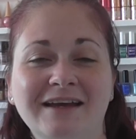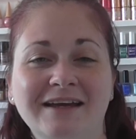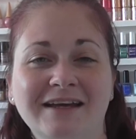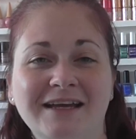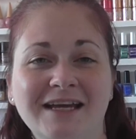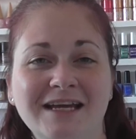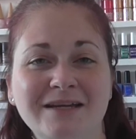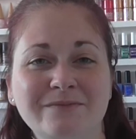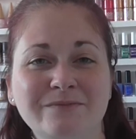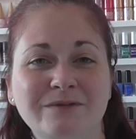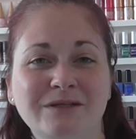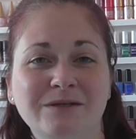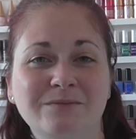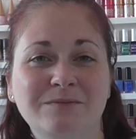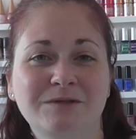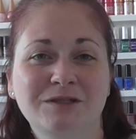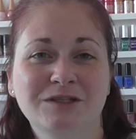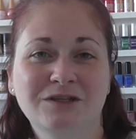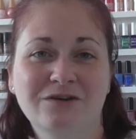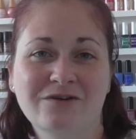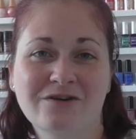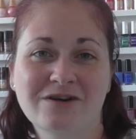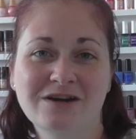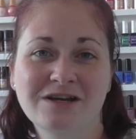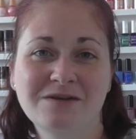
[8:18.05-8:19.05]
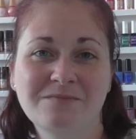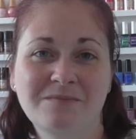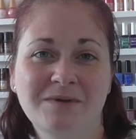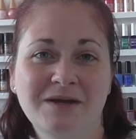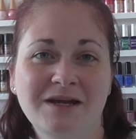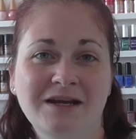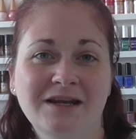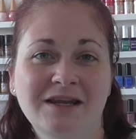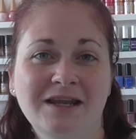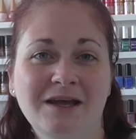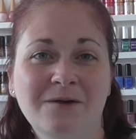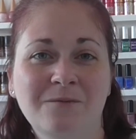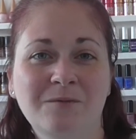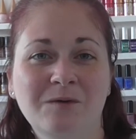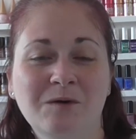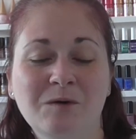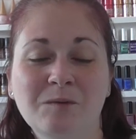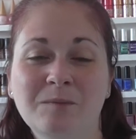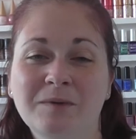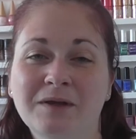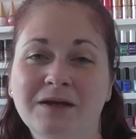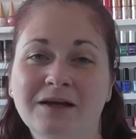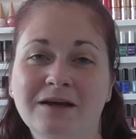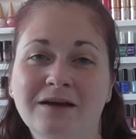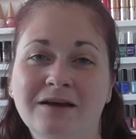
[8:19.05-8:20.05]
Keep subscribing. There
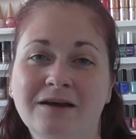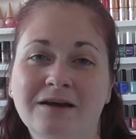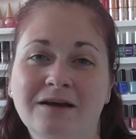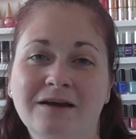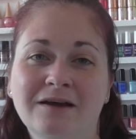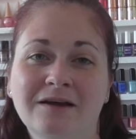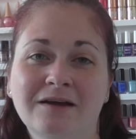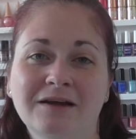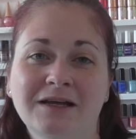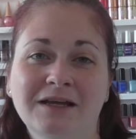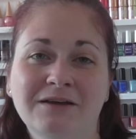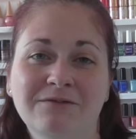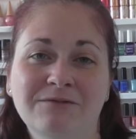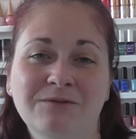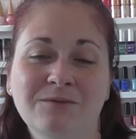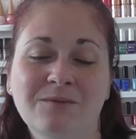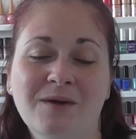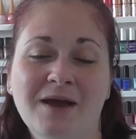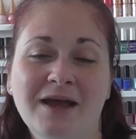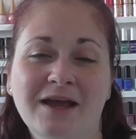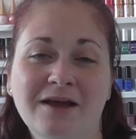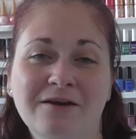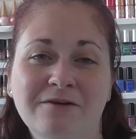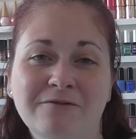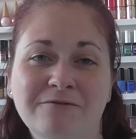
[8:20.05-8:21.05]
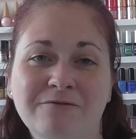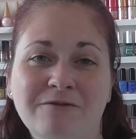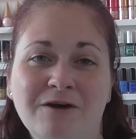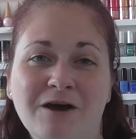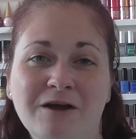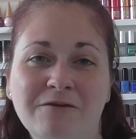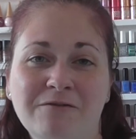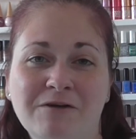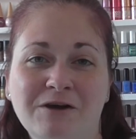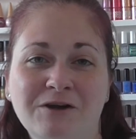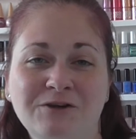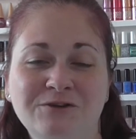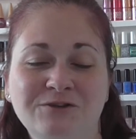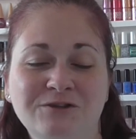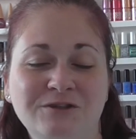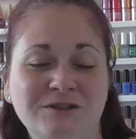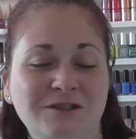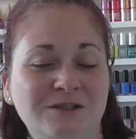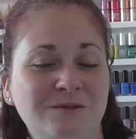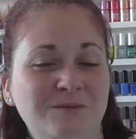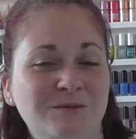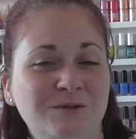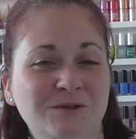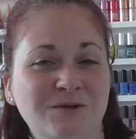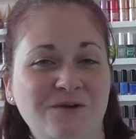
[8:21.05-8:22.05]
will be a giveaway at 500
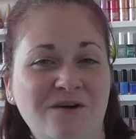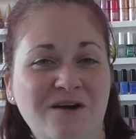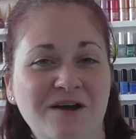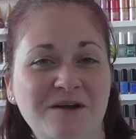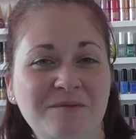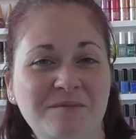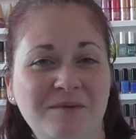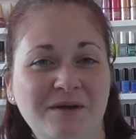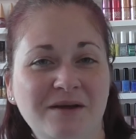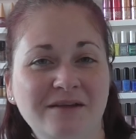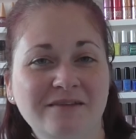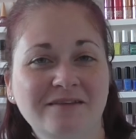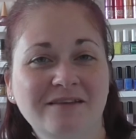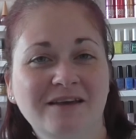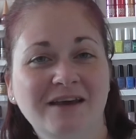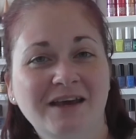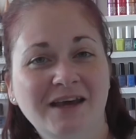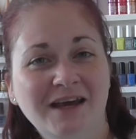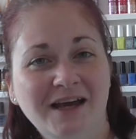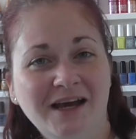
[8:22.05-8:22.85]
subscribers,